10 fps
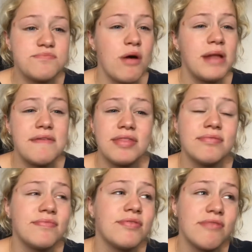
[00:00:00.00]
probably
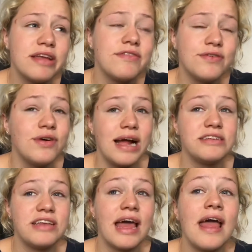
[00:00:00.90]
even 3 to 4
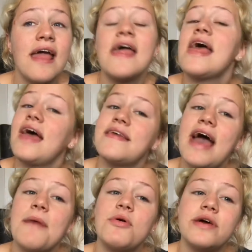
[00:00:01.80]
actually, in the airport.